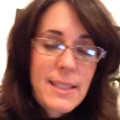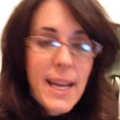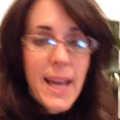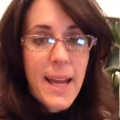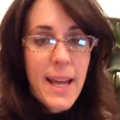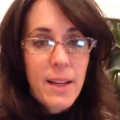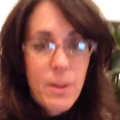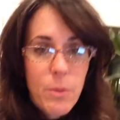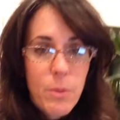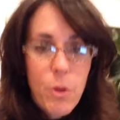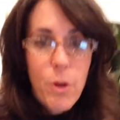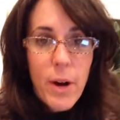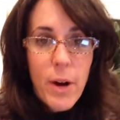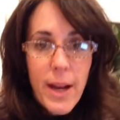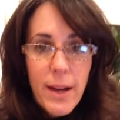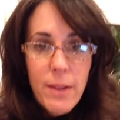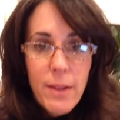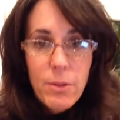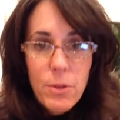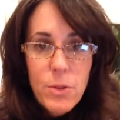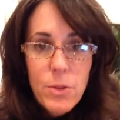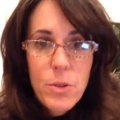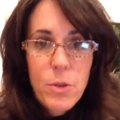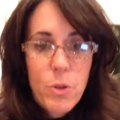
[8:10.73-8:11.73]
and
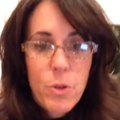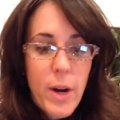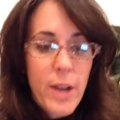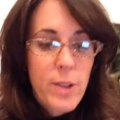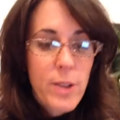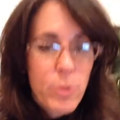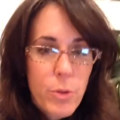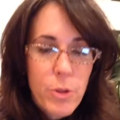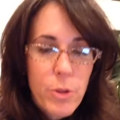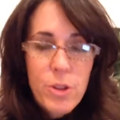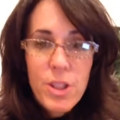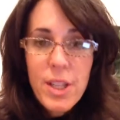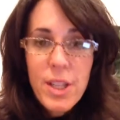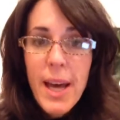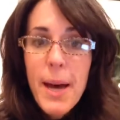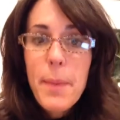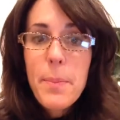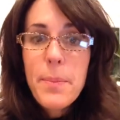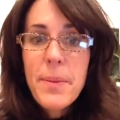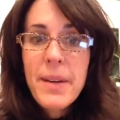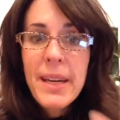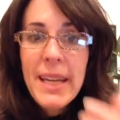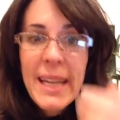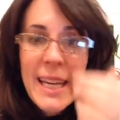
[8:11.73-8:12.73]
grassroots
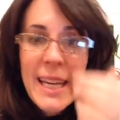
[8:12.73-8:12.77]
up.